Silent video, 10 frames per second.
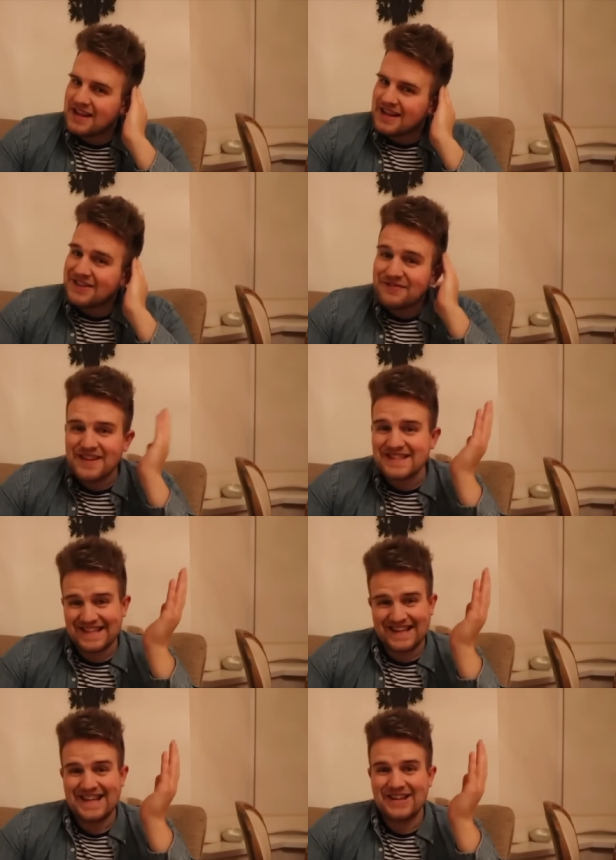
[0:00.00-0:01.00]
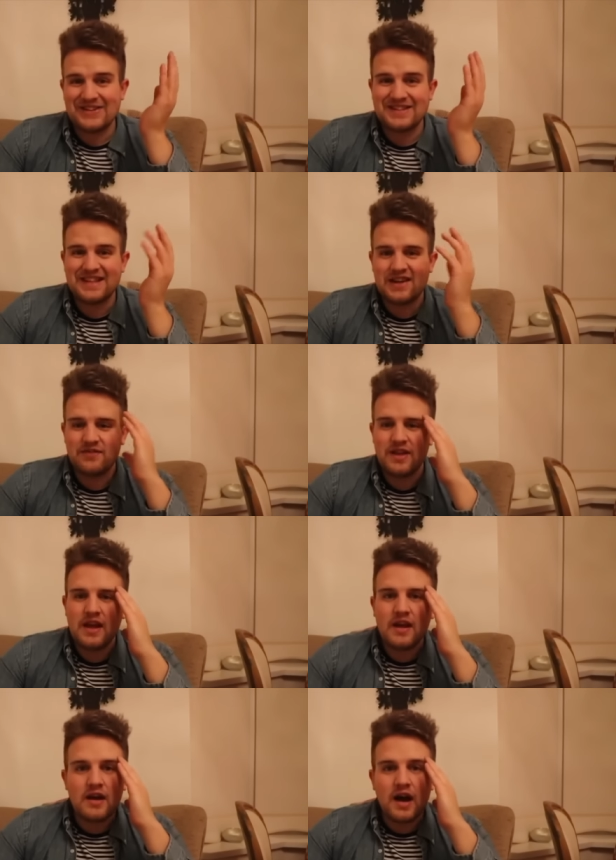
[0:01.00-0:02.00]
He's physically gone down.
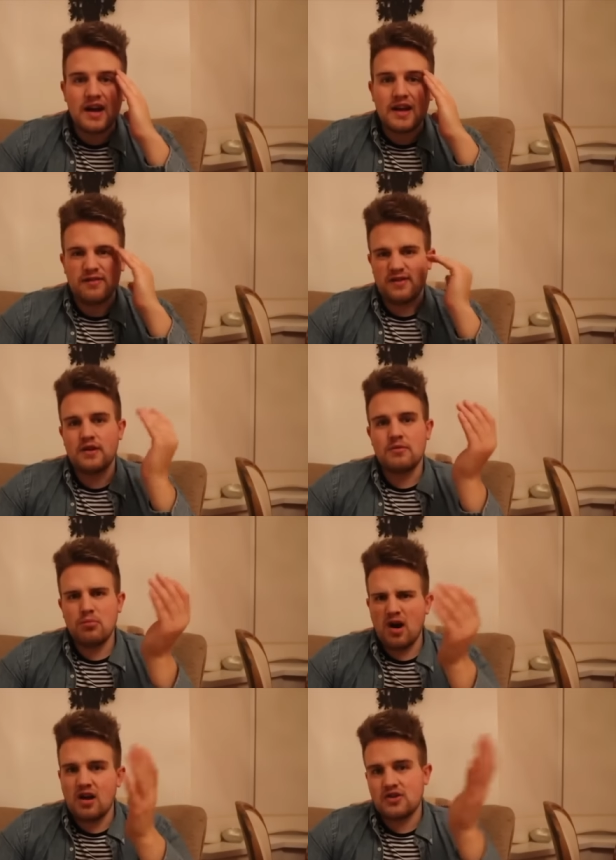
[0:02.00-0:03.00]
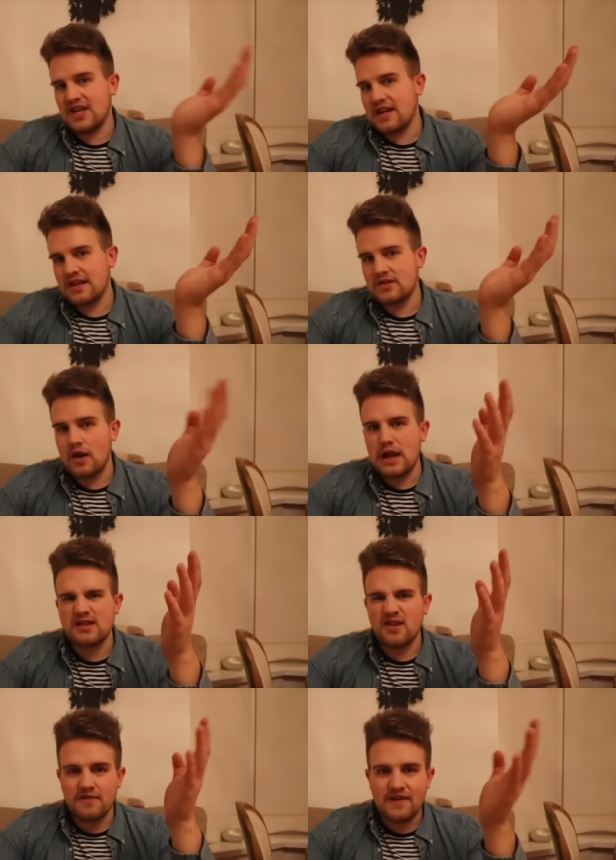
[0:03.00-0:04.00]
Uh, if you don't, Marge said next door,
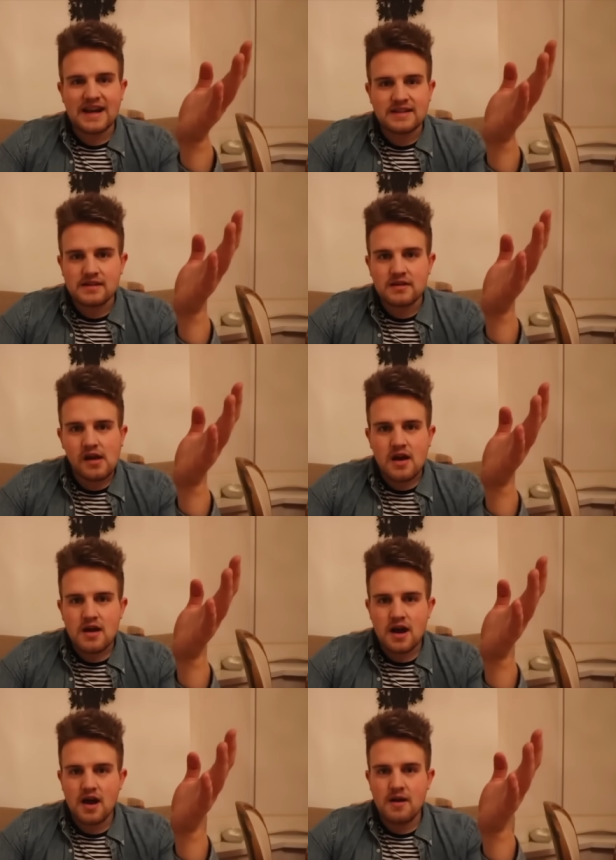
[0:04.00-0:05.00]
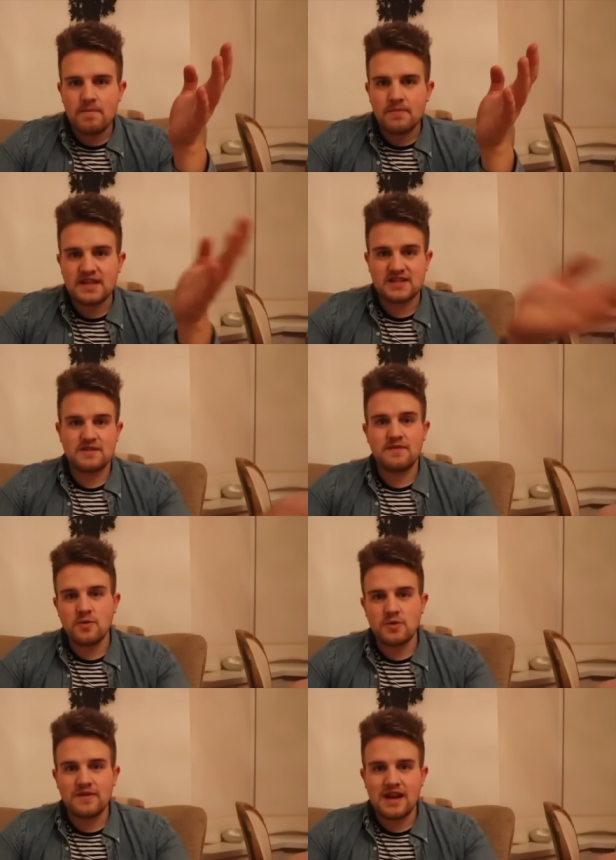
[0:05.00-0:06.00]
Elliot's got fatter. Um, this is a
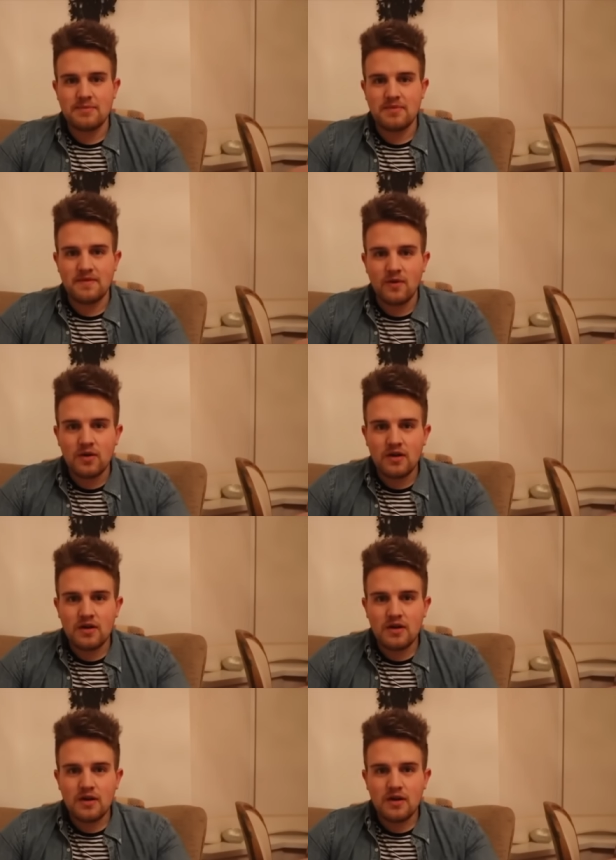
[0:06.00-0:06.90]
photo of Elliot before.